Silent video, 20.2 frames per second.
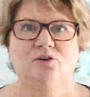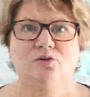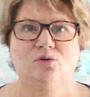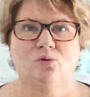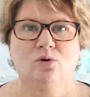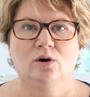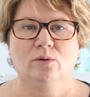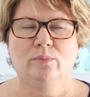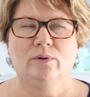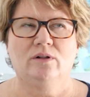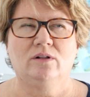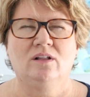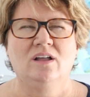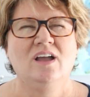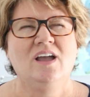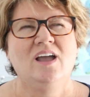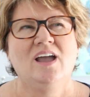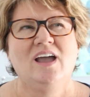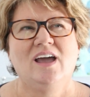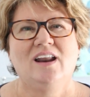adorable.
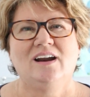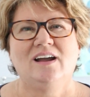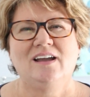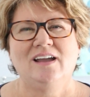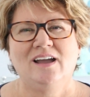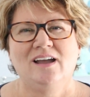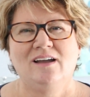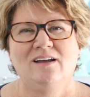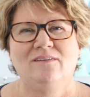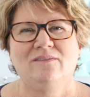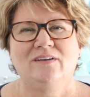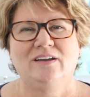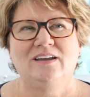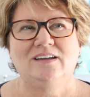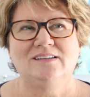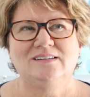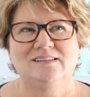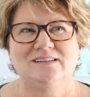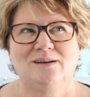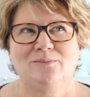And I have
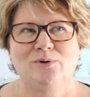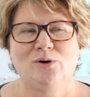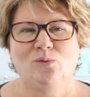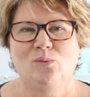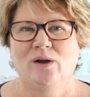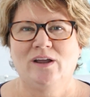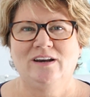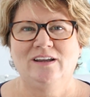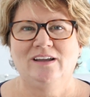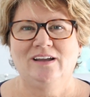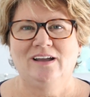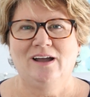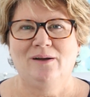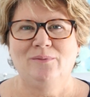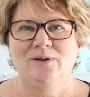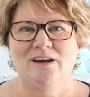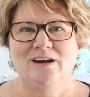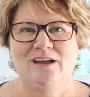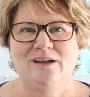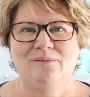a summer wedding
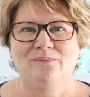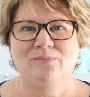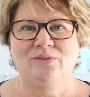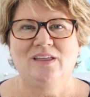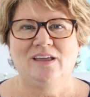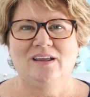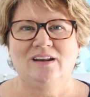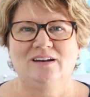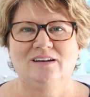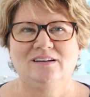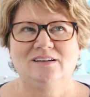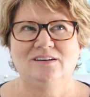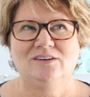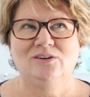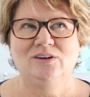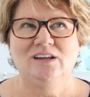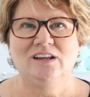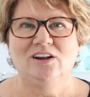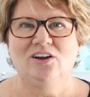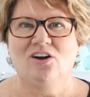coming up that
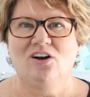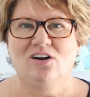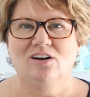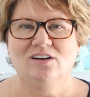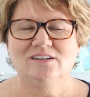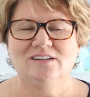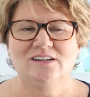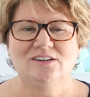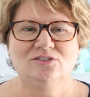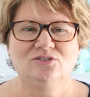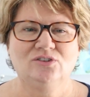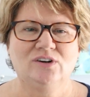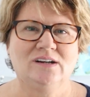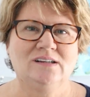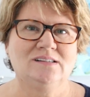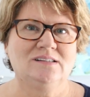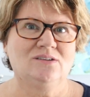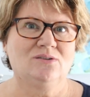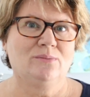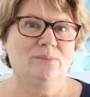you need a cocktail
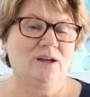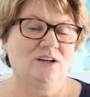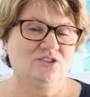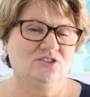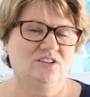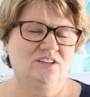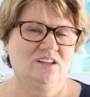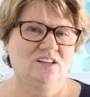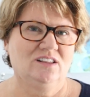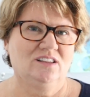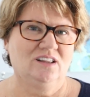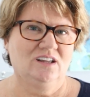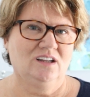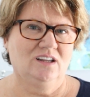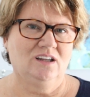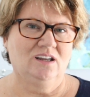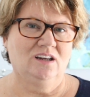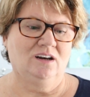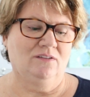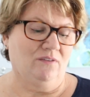dress. So I'm actually
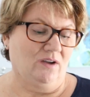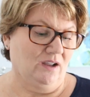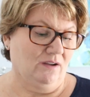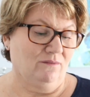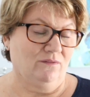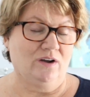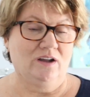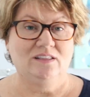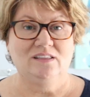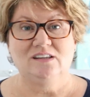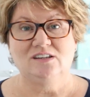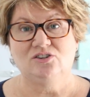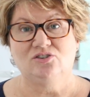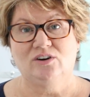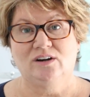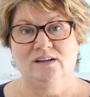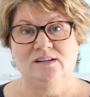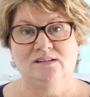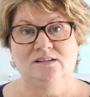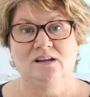thinking if I can find this
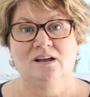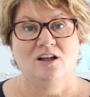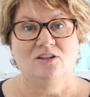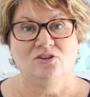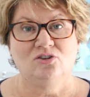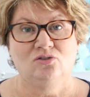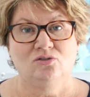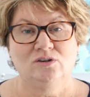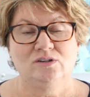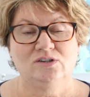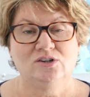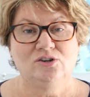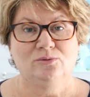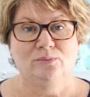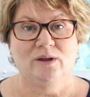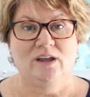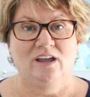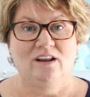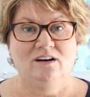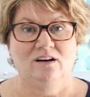dress on the
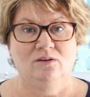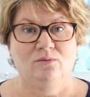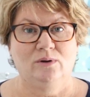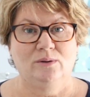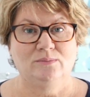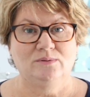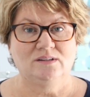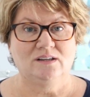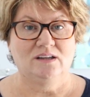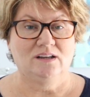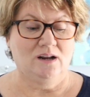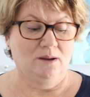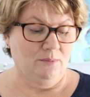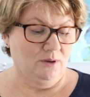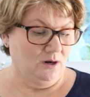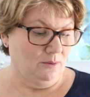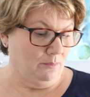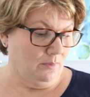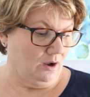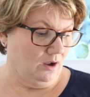Nordstrom Canada website, I'm
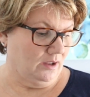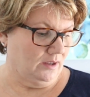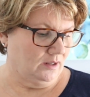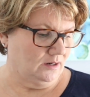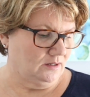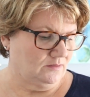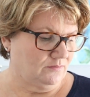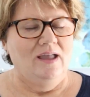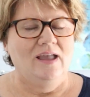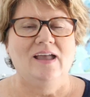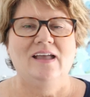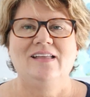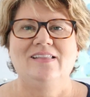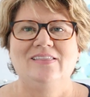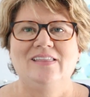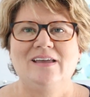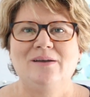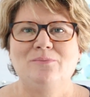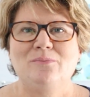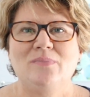going to buy it.
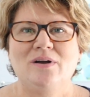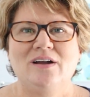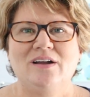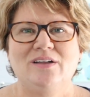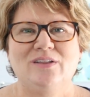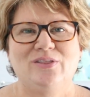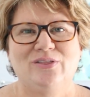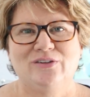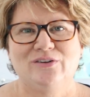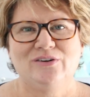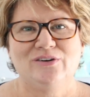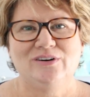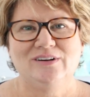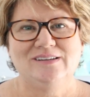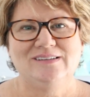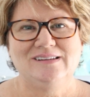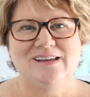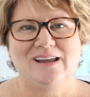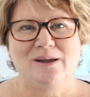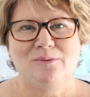And then my third
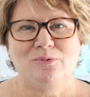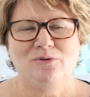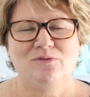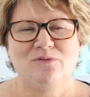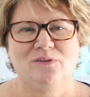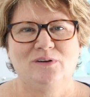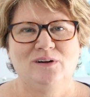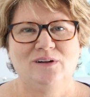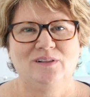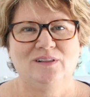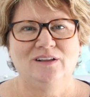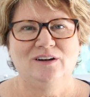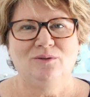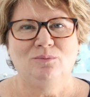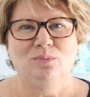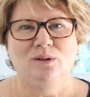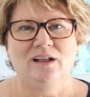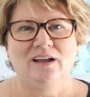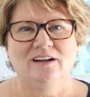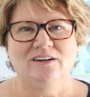example for a little
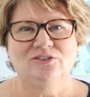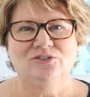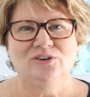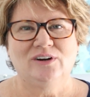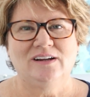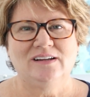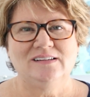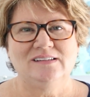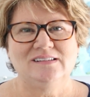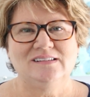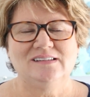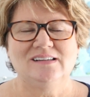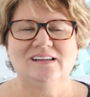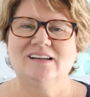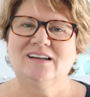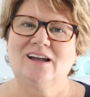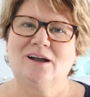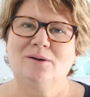black dress